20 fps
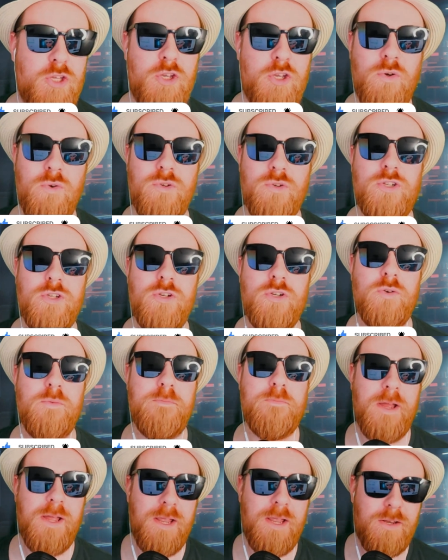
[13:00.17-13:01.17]

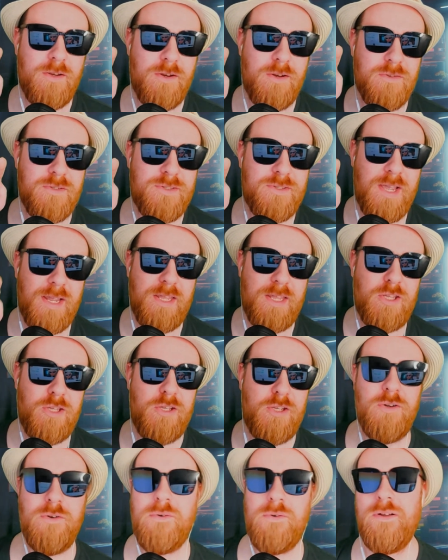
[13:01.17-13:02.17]
YouTube knows that
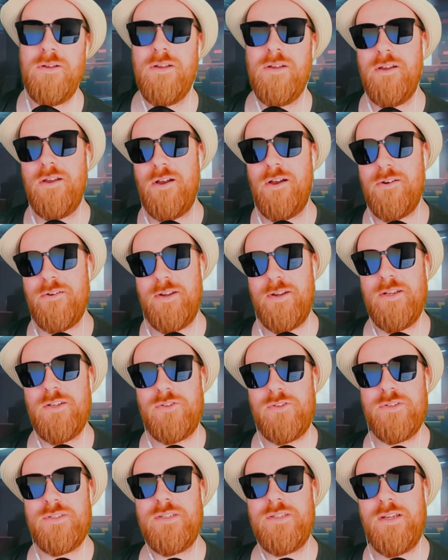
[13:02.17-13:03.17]
you are
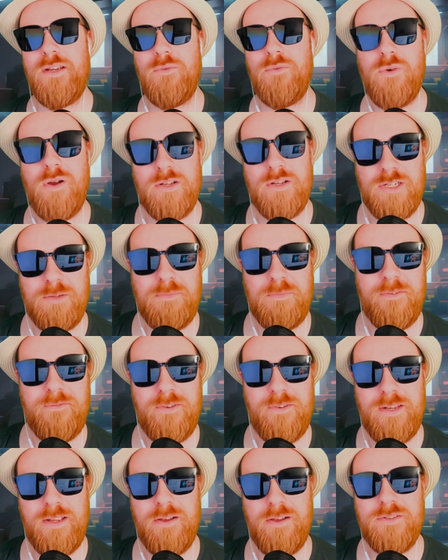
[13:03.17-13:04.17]
interested in watching my
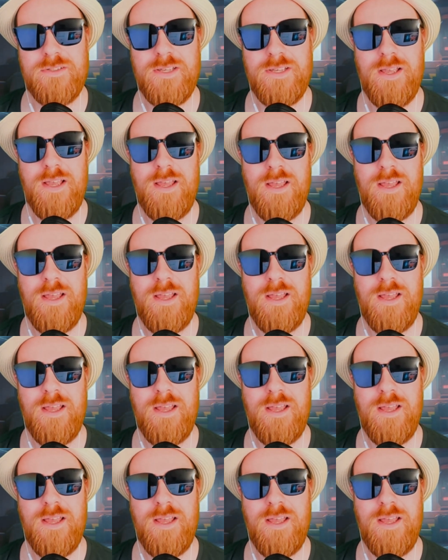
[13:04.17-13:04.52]
videos.